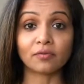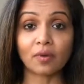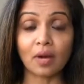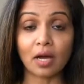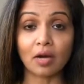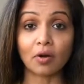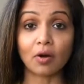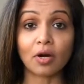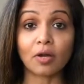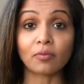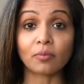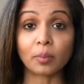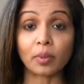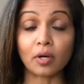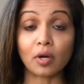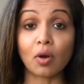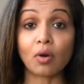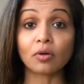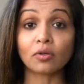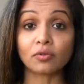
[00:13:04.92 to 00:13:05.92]
on a
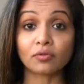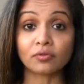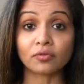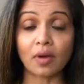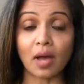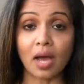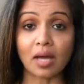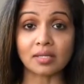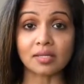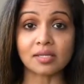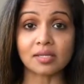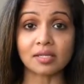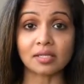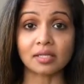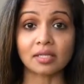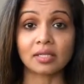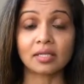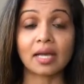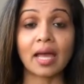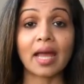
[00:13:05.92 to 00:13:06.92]
prolonged fast,
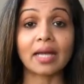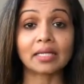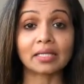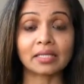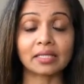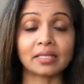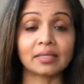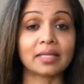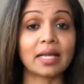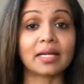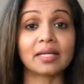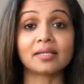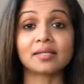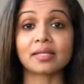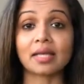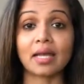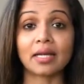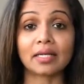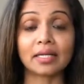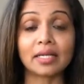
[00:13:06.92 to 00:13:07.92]
that is
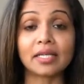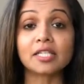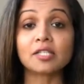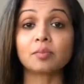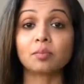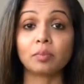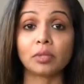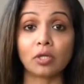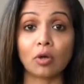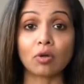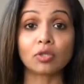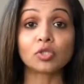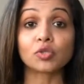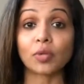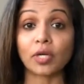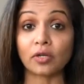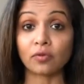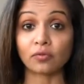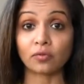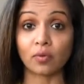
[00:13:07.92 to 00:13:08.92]
at least beyond
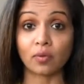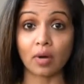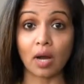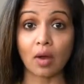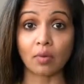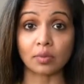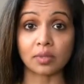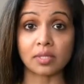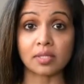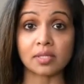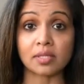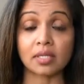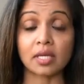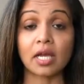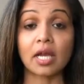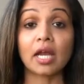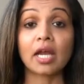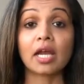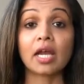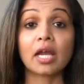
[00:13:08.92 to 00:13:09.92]
24 hours,
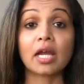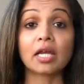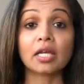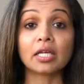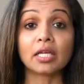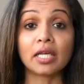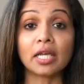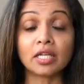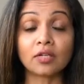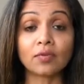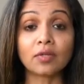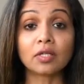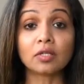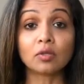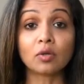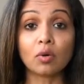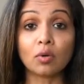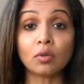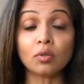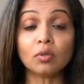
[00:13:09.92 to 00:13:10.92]
it will
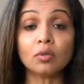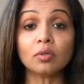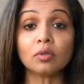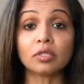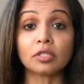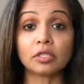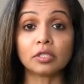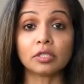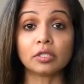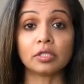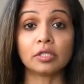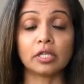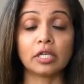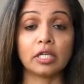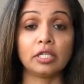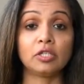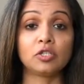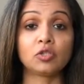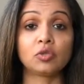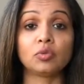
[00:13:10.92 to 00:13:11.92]
go
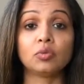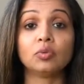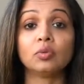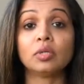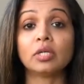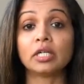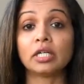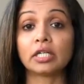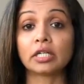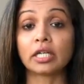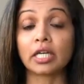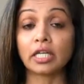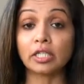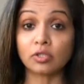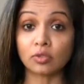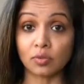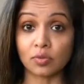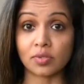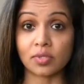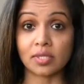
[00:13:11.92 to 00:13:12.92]
into
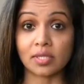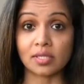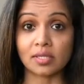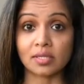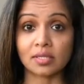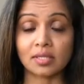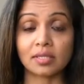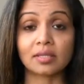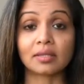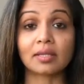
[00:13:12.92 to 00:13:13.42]
ketosis.